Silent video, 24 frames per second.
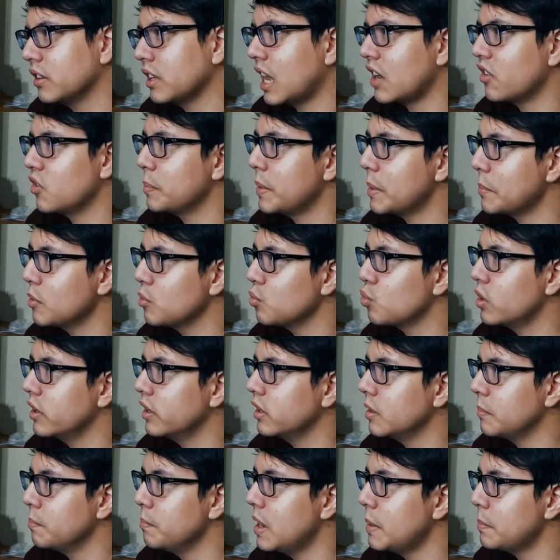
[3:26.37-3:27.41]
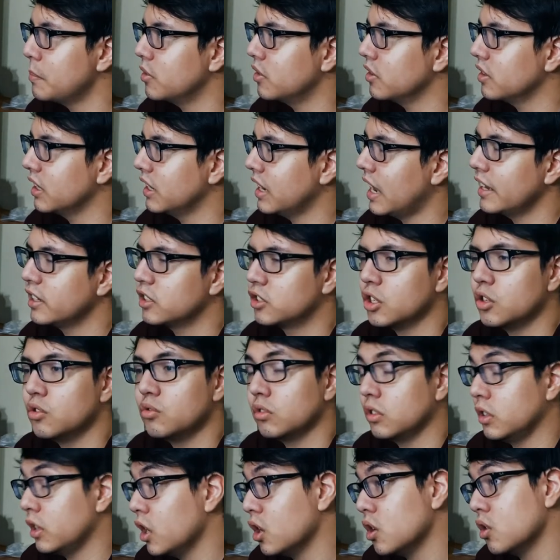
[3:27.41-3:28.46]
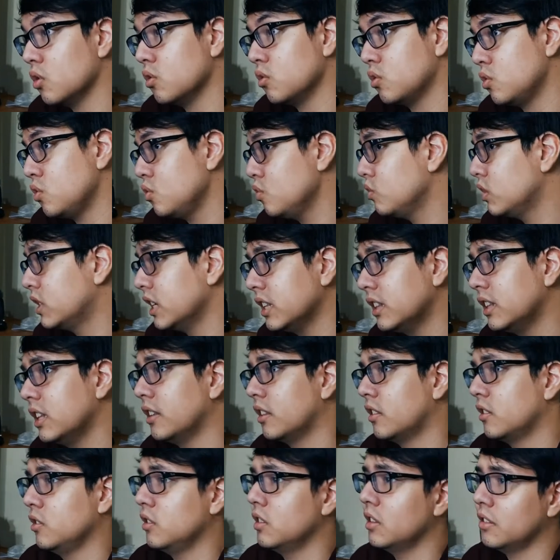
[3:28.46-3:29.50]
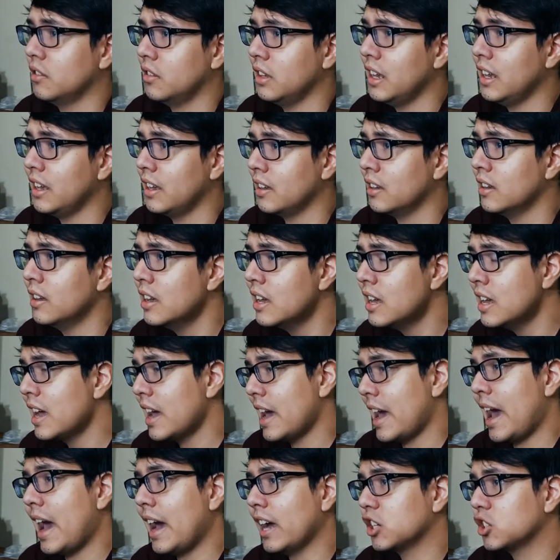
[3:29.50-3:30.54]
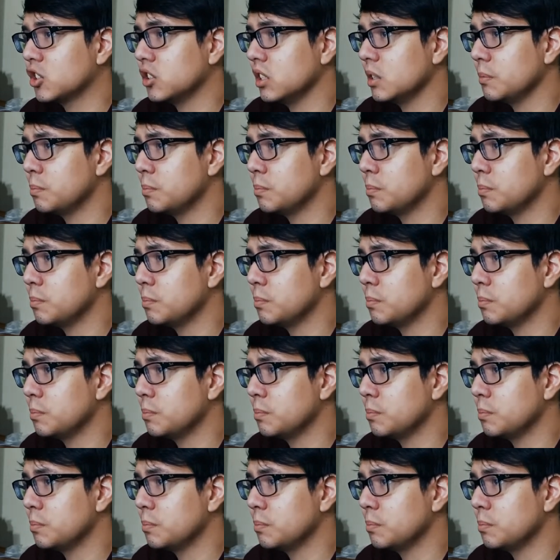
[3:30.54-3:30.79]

I remember one of the members, and I don't know who did this to this day, actually